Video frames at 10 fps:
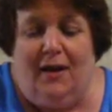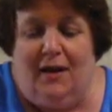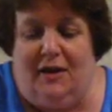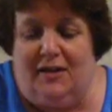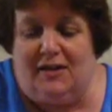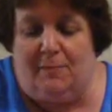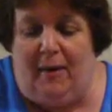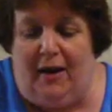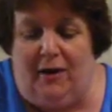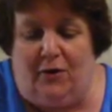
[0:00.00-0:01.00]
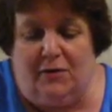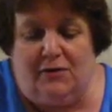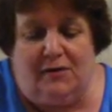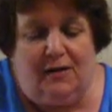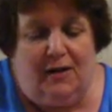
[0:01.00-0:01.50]
It expires,
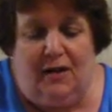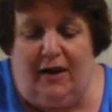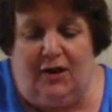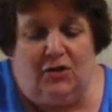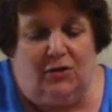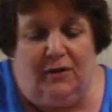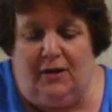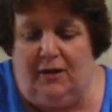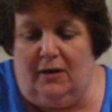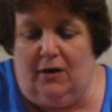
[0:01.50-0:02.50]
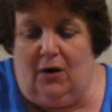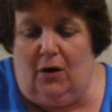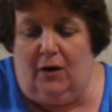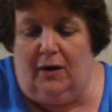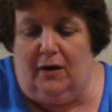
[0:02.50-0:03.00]
actually,
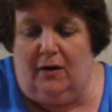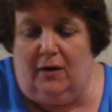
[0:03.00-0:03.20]
it,